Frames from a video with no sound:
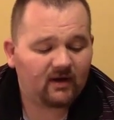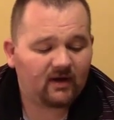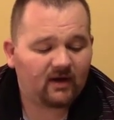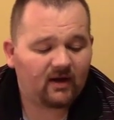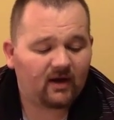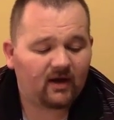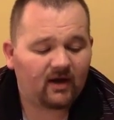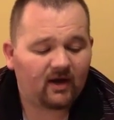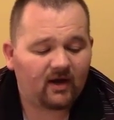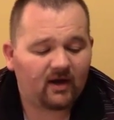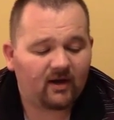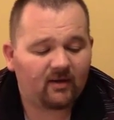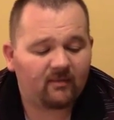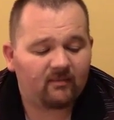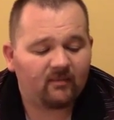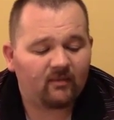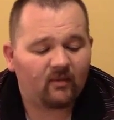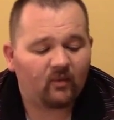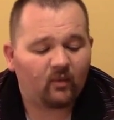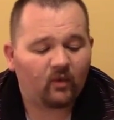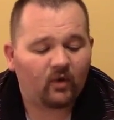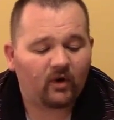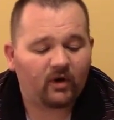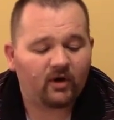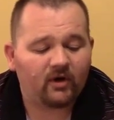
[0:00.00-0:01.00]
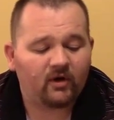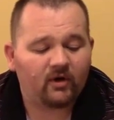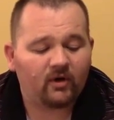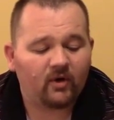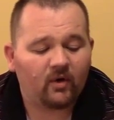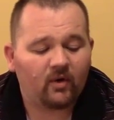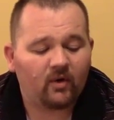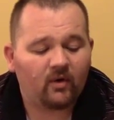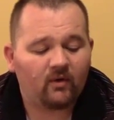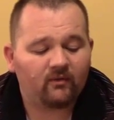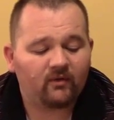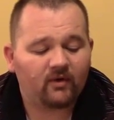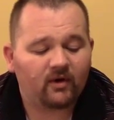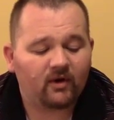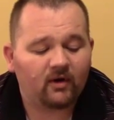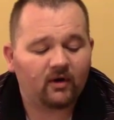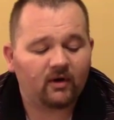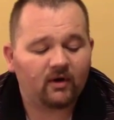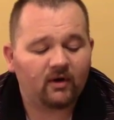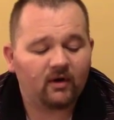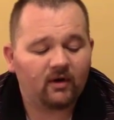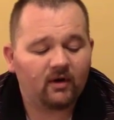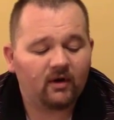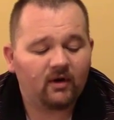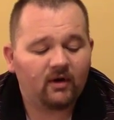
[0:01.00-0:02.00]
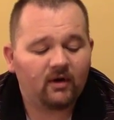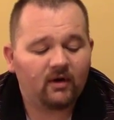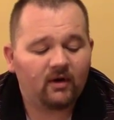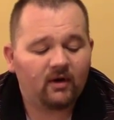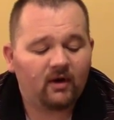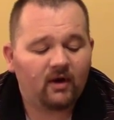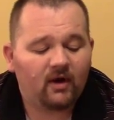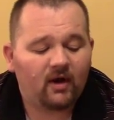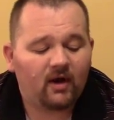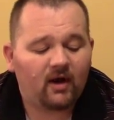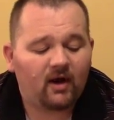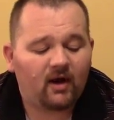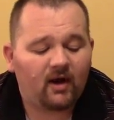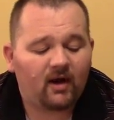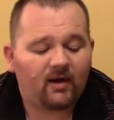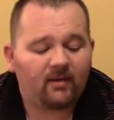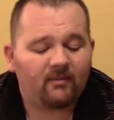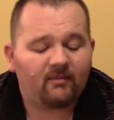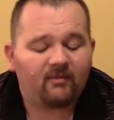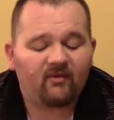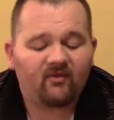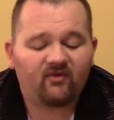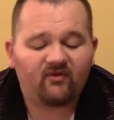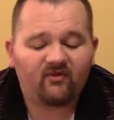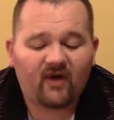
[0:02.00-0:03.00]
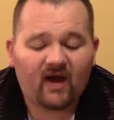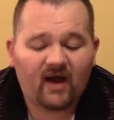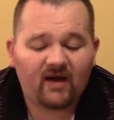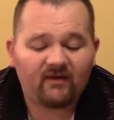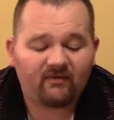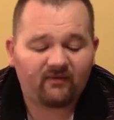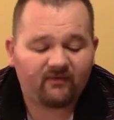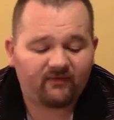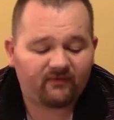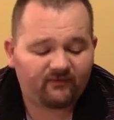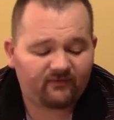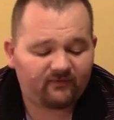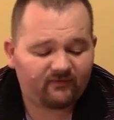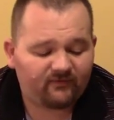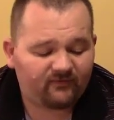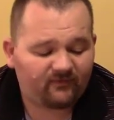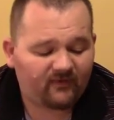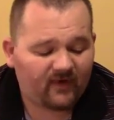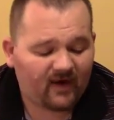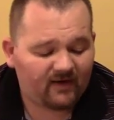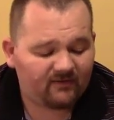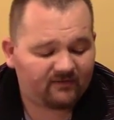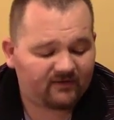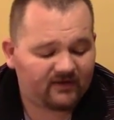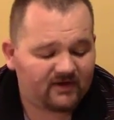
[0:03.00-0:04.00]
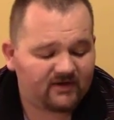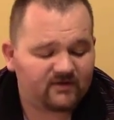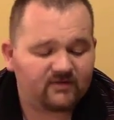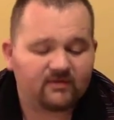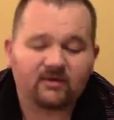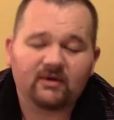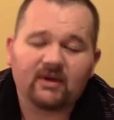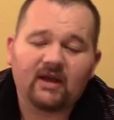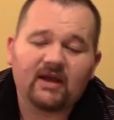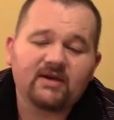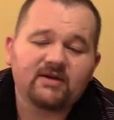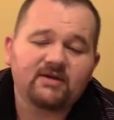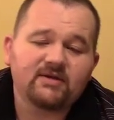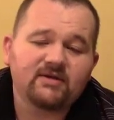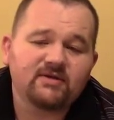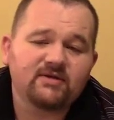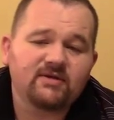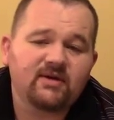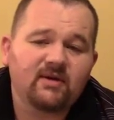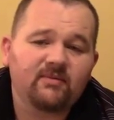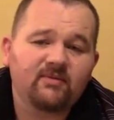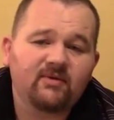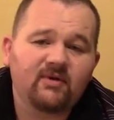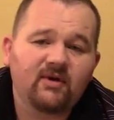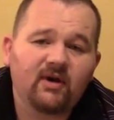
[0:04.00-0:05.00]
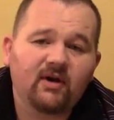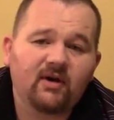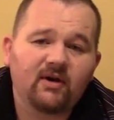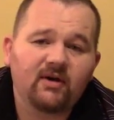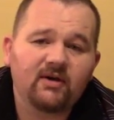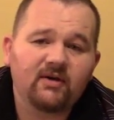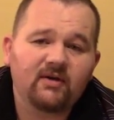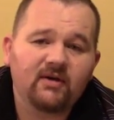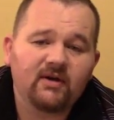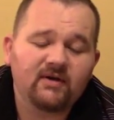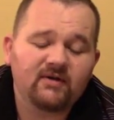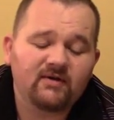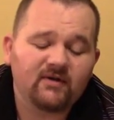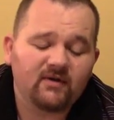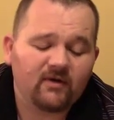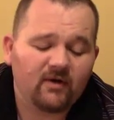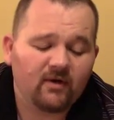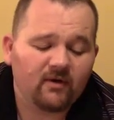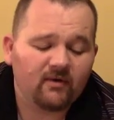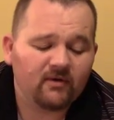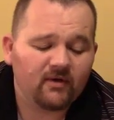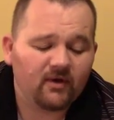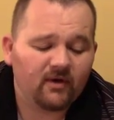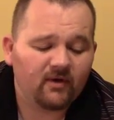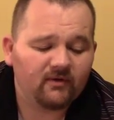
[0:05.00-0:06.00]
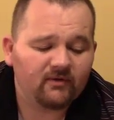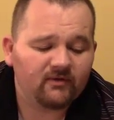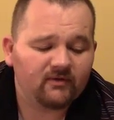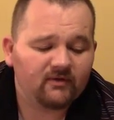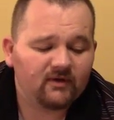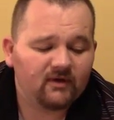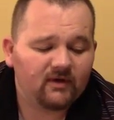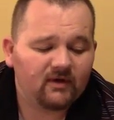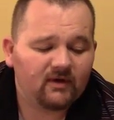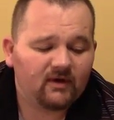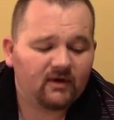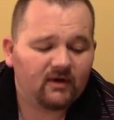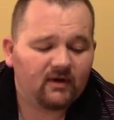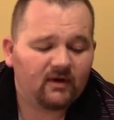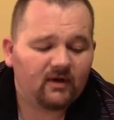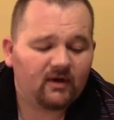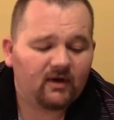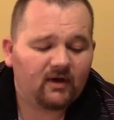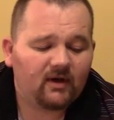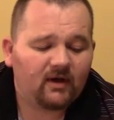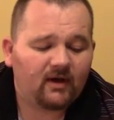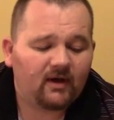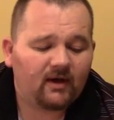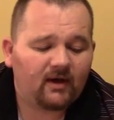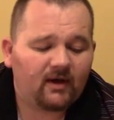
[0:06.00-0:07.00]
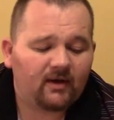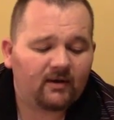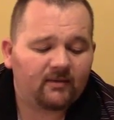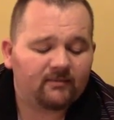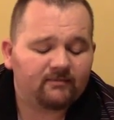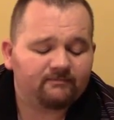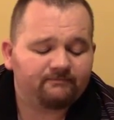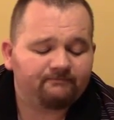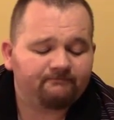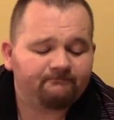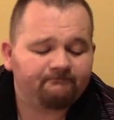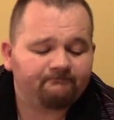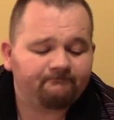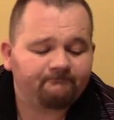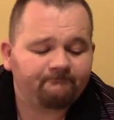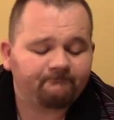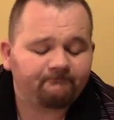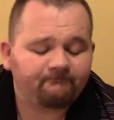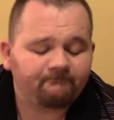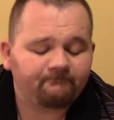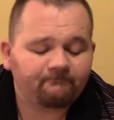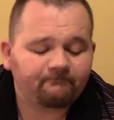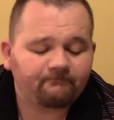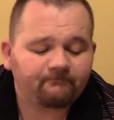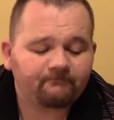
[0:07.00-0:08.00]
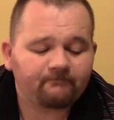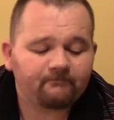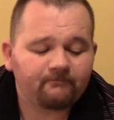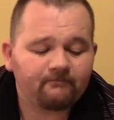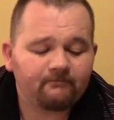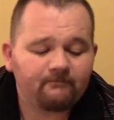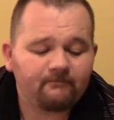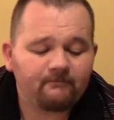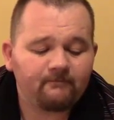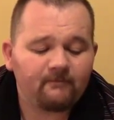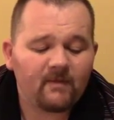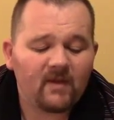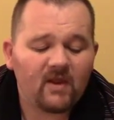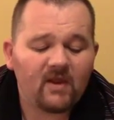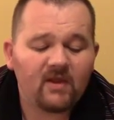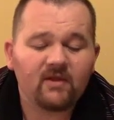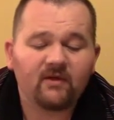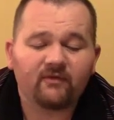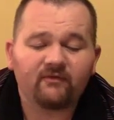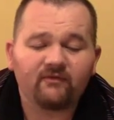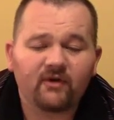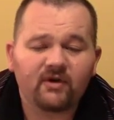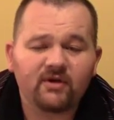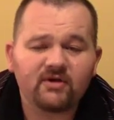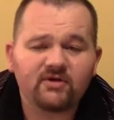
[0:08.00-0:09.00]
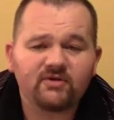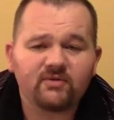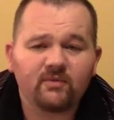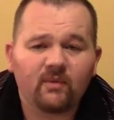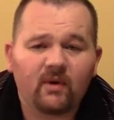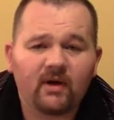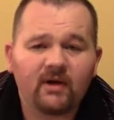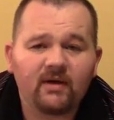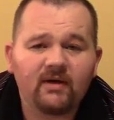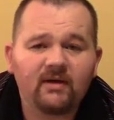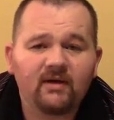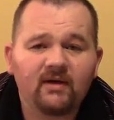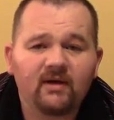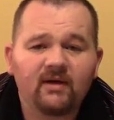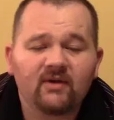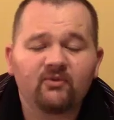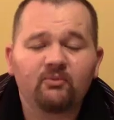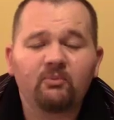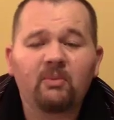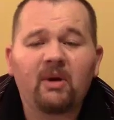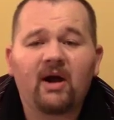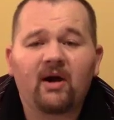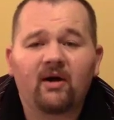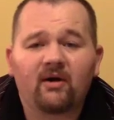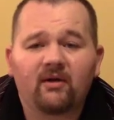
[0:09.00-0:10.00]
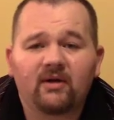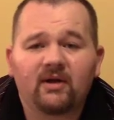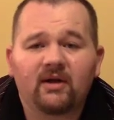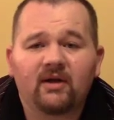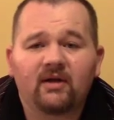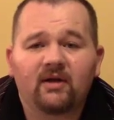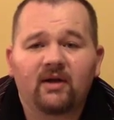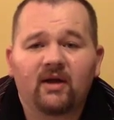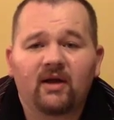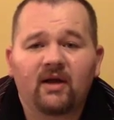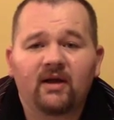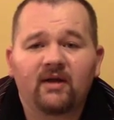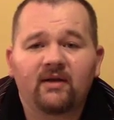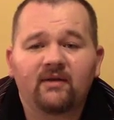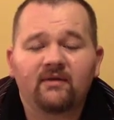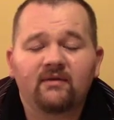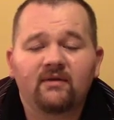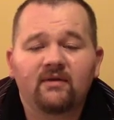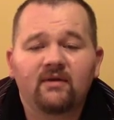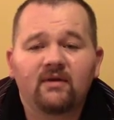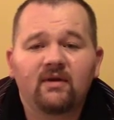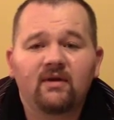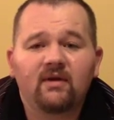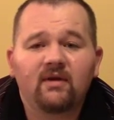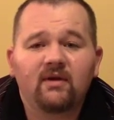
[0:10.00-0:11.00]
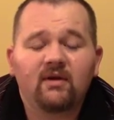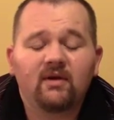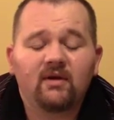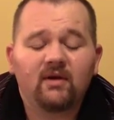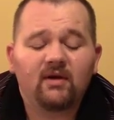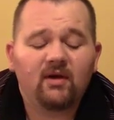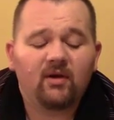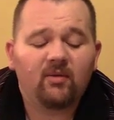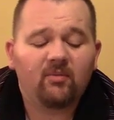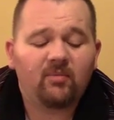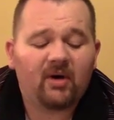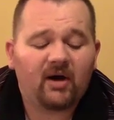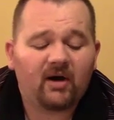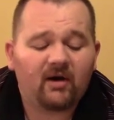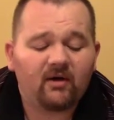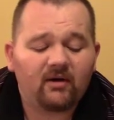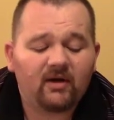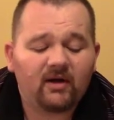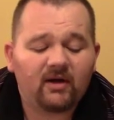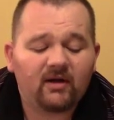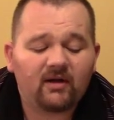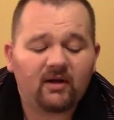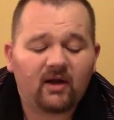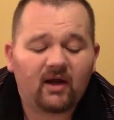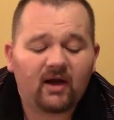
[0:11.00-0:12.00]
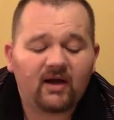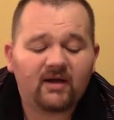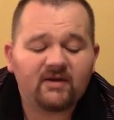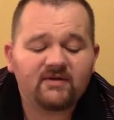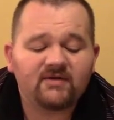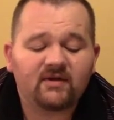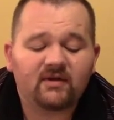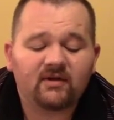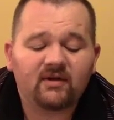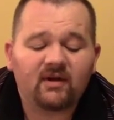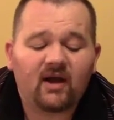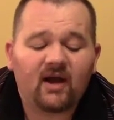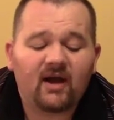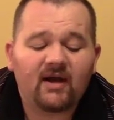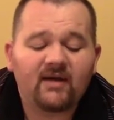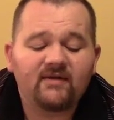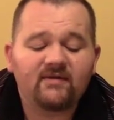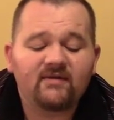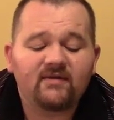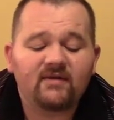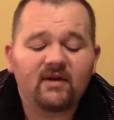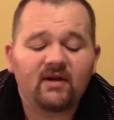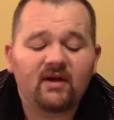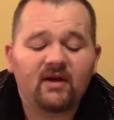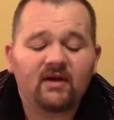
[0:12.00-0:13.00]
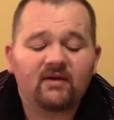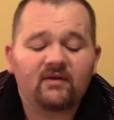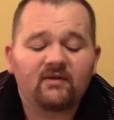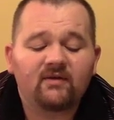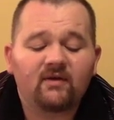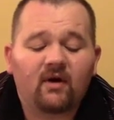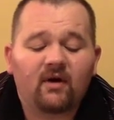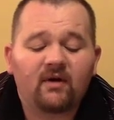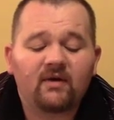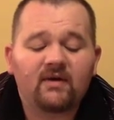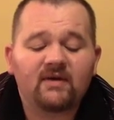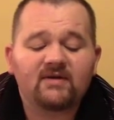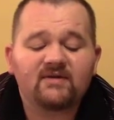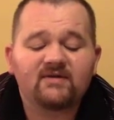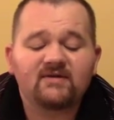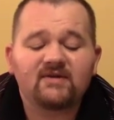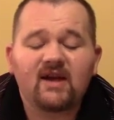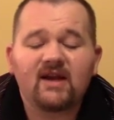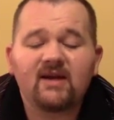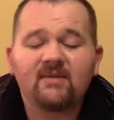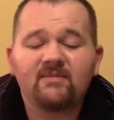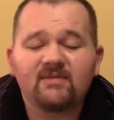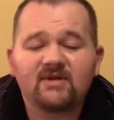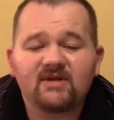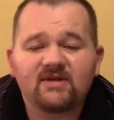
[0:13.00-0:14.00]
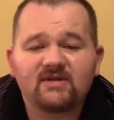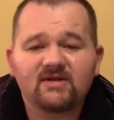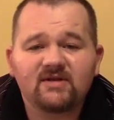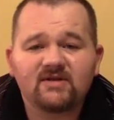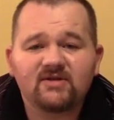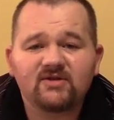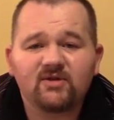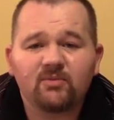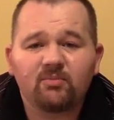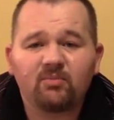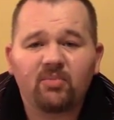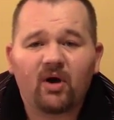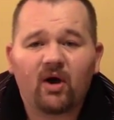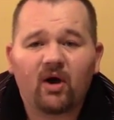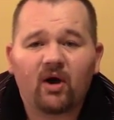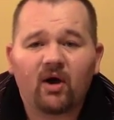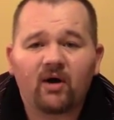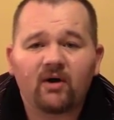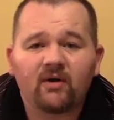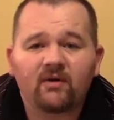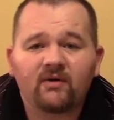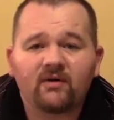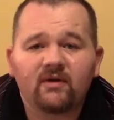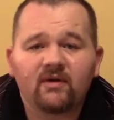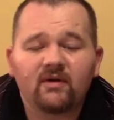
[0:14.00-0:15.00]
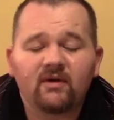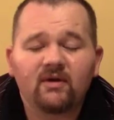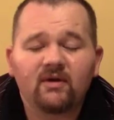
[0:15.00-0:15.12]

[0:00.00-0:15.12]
We're going to go over five of these relationships here. You need to know those. The first one is parallel lines. Parallel lines are lines that are the same distance apart